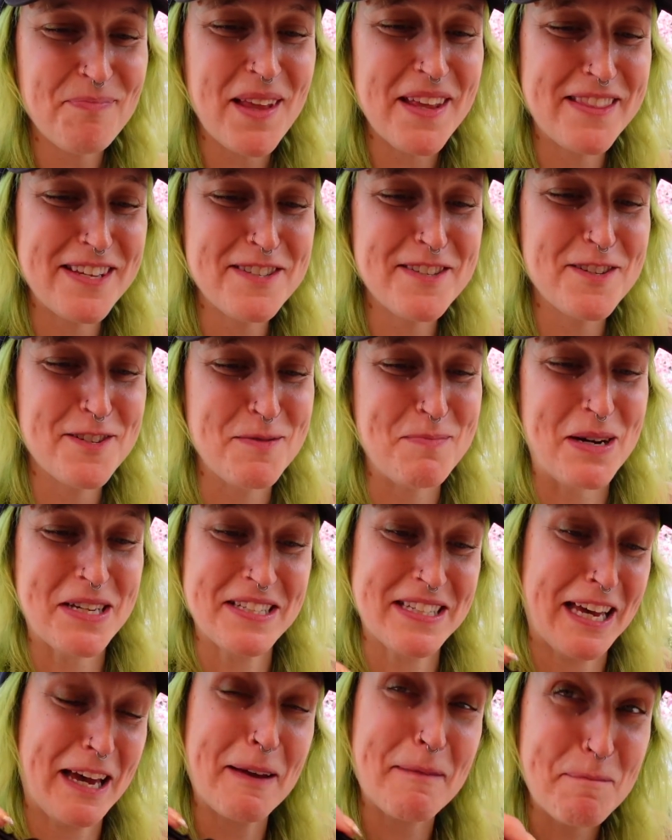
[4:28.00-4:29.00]
This is a
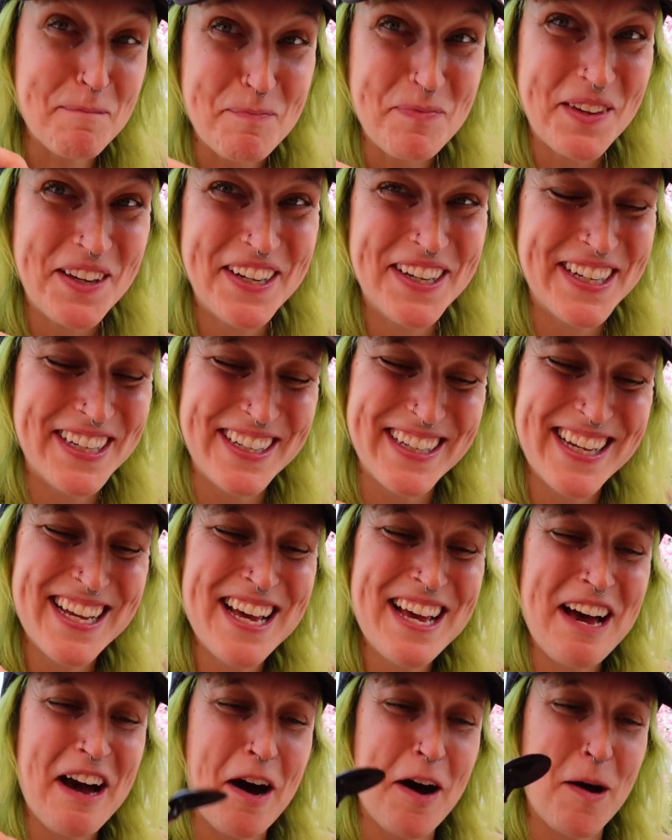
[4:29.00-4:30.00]
must-get.
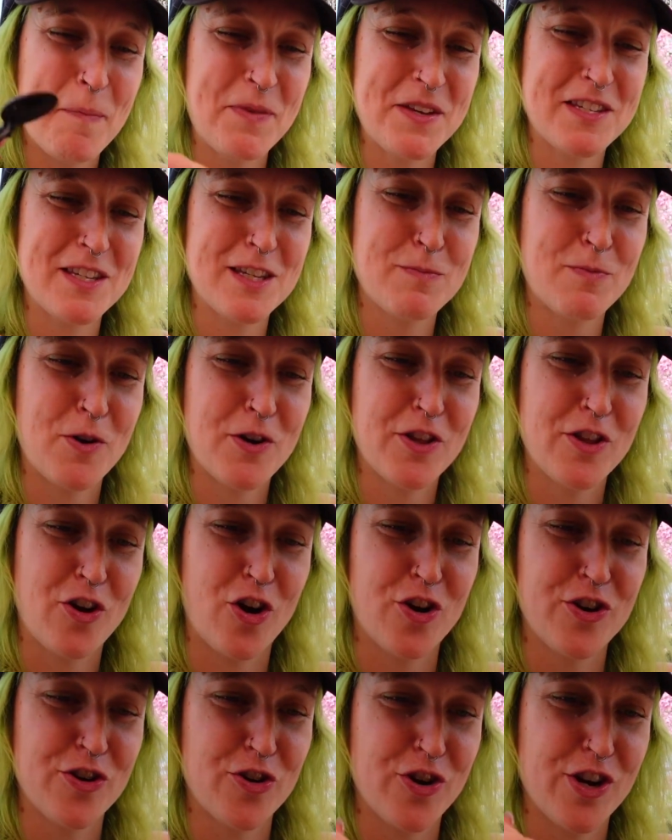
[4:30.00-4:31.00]
This is part of the
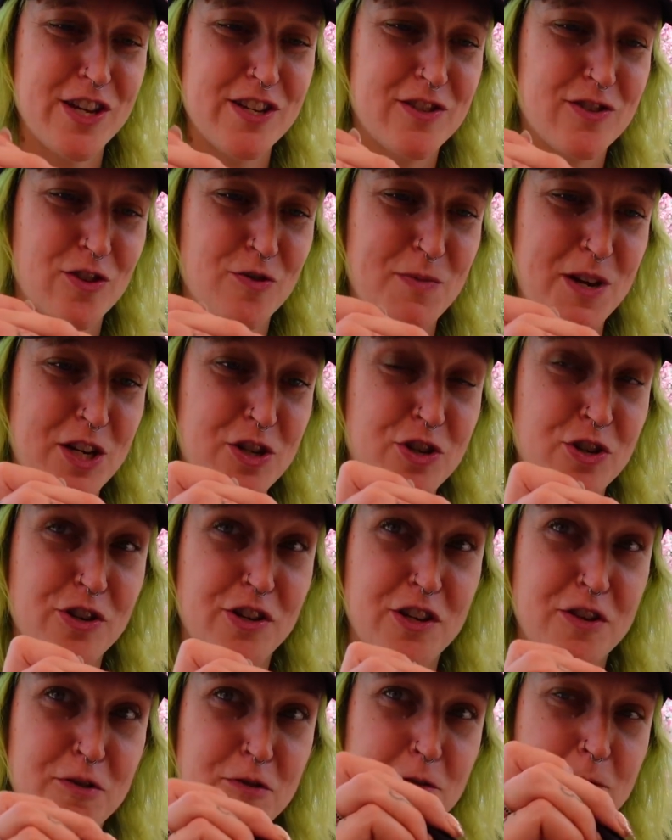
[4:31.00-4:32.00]
Garden Grace, so make sure
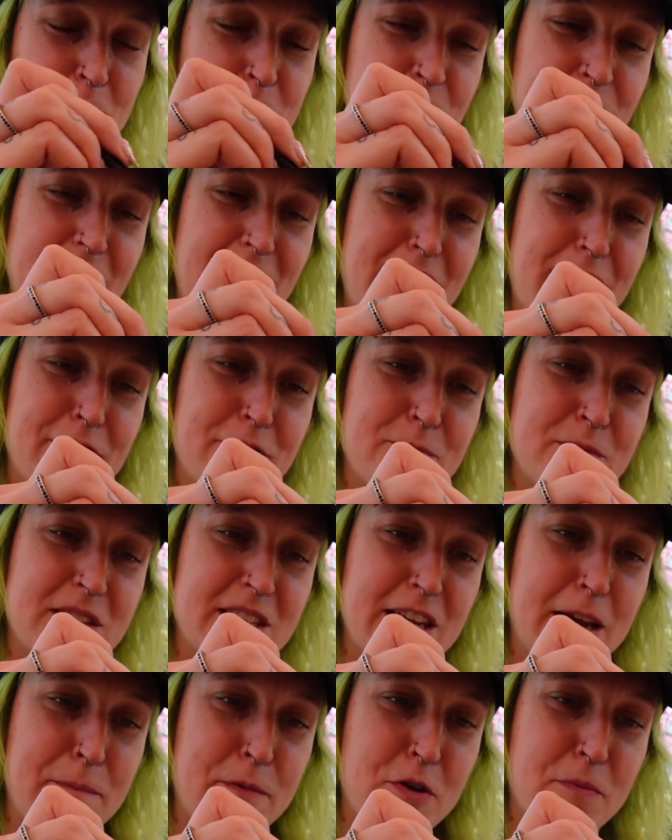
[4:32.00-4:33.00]
you have them
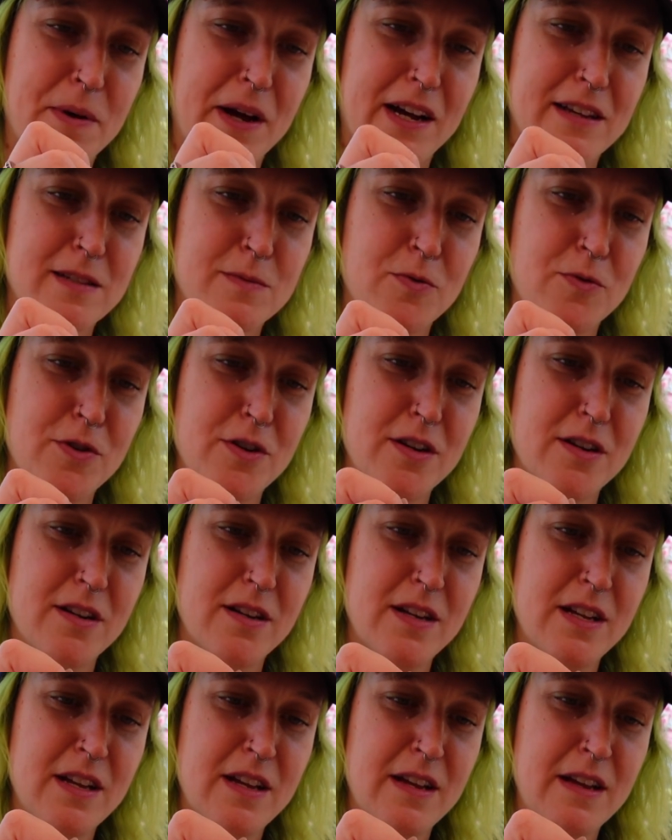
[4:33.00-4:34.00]
stamp your passport.
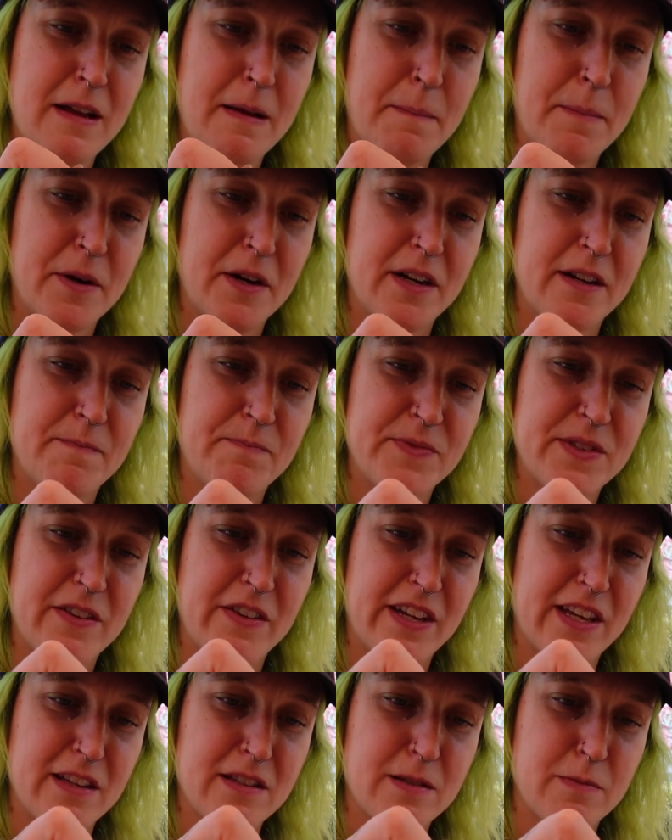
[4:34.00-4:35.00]
But let's
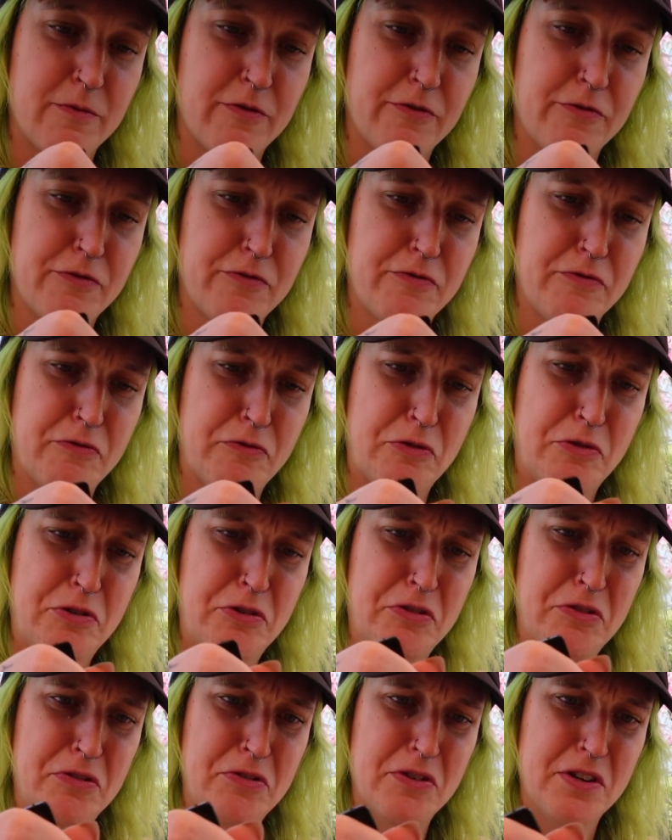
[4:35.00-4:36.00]
even get some
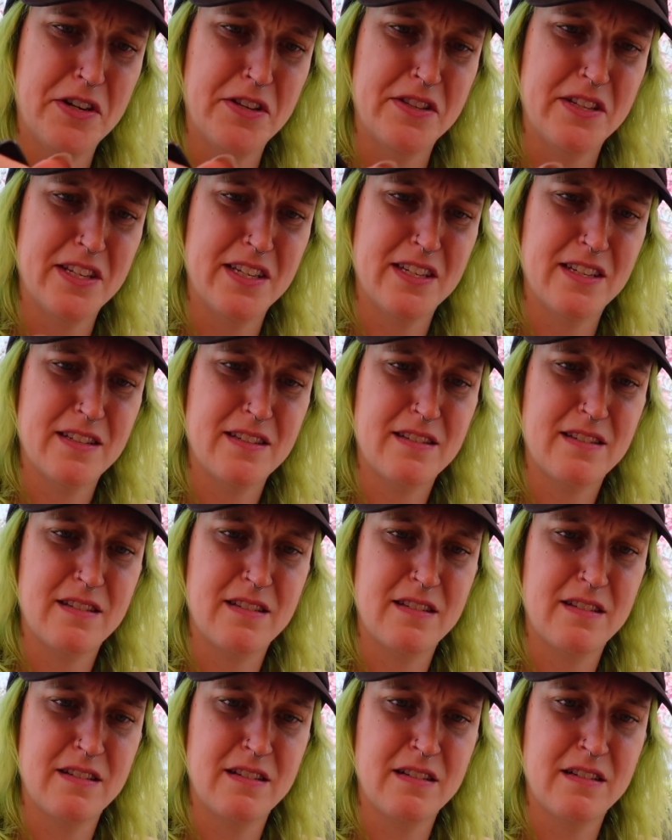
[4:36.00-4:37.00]
fruit on this.
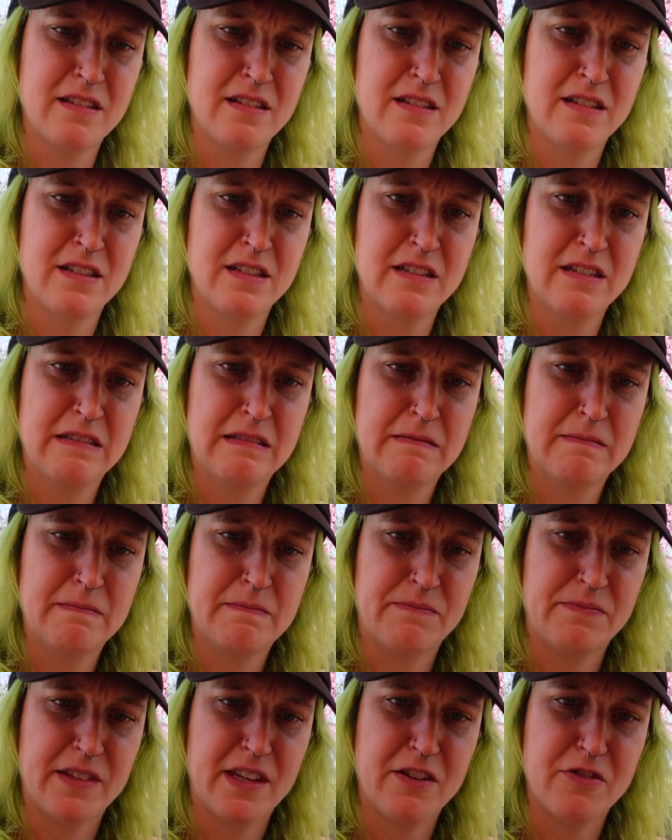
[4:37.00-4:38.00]

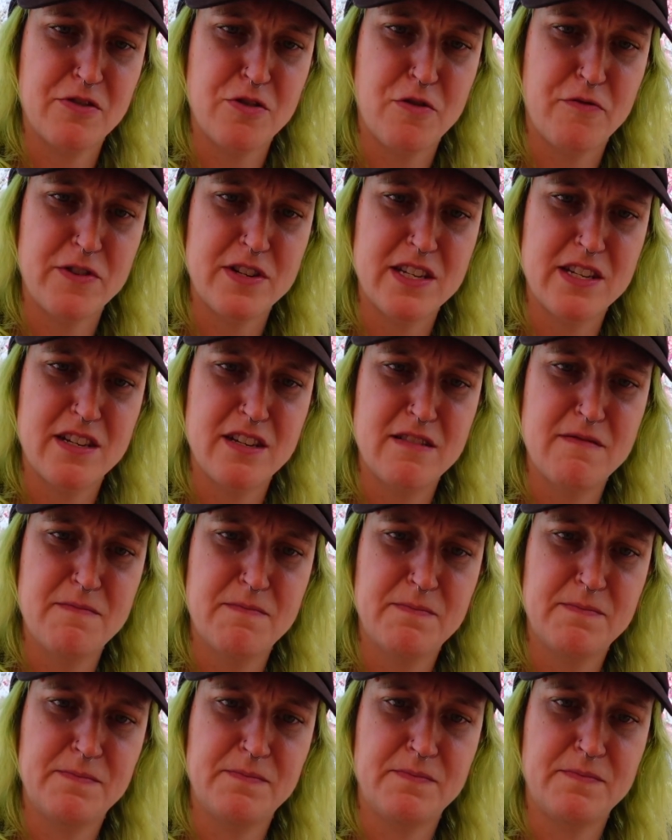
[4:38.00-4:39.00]
I don't know if I did.
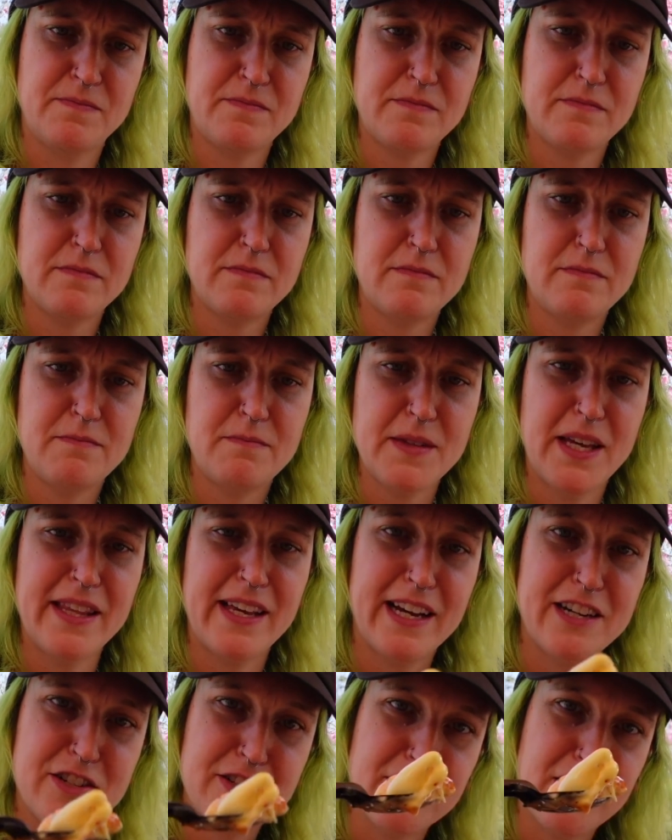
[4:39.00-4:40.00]
I
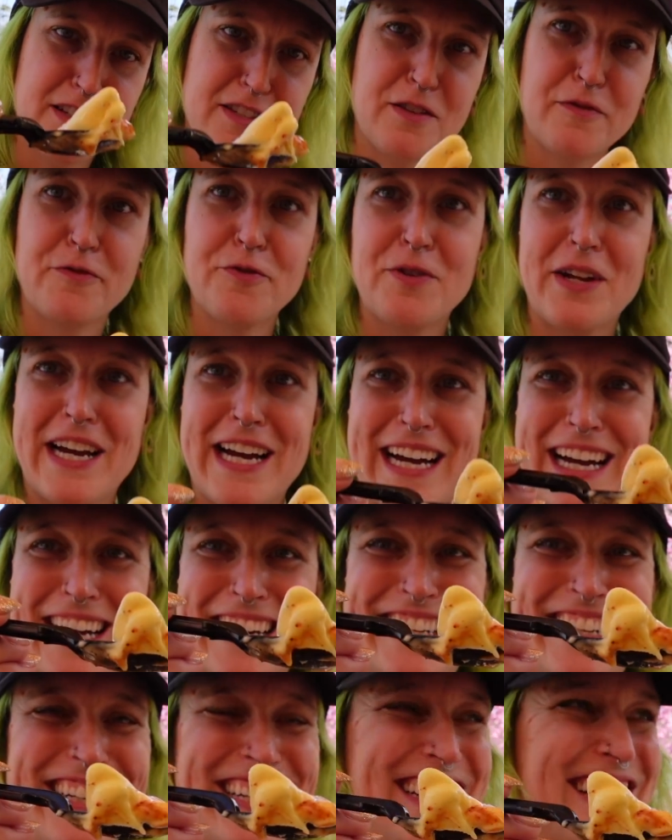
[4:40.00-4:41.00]
think I just lost the fruit I
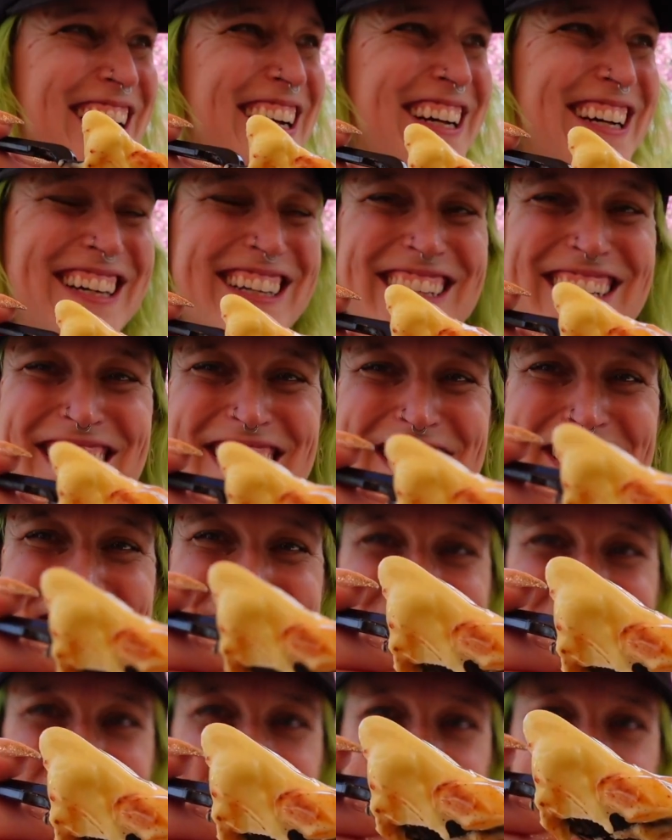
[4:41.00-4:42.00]
had.
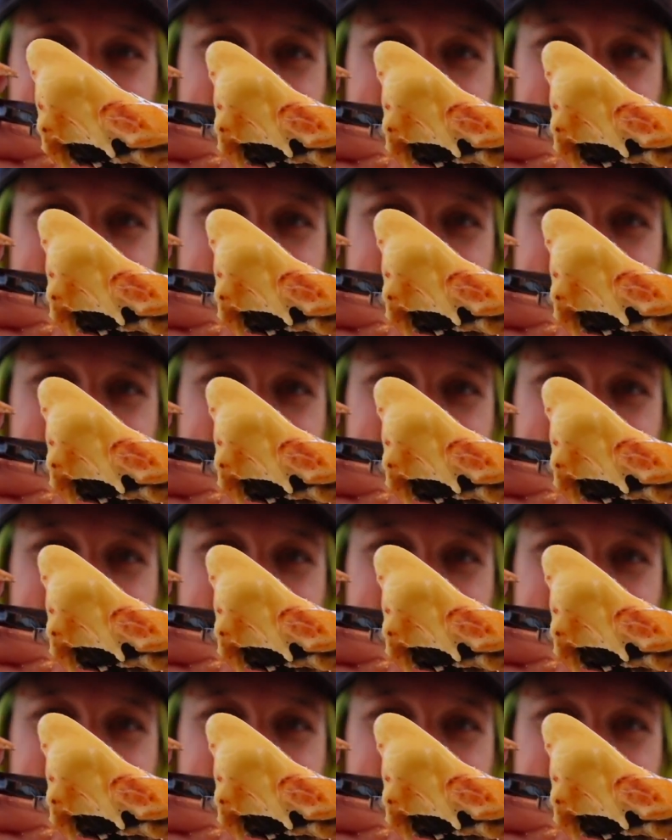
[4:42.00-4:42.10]
So.